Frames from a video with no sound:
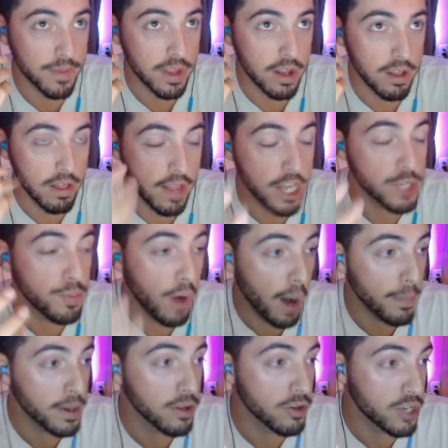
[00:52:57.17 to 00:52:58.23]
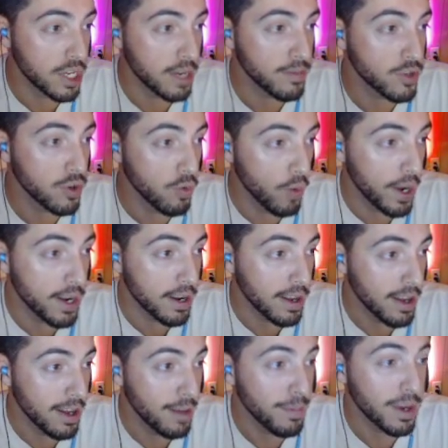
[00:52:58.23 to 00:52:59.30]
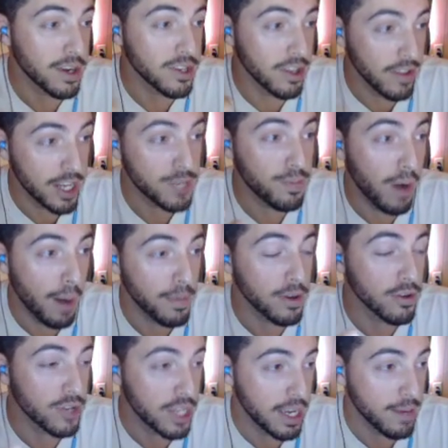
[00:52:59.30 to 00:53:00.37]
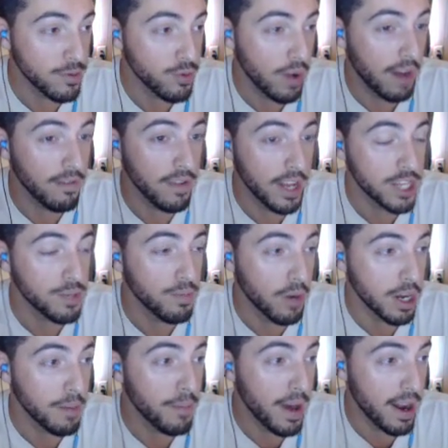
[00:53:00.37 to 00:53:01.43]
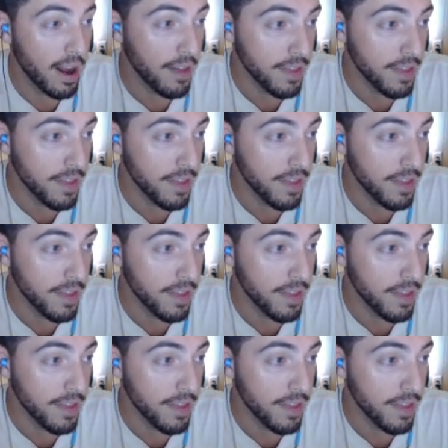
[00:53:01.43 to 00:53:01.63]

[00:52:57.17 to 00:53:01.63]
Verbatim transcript: less popular teams to win because the less popular teams will have less money bet on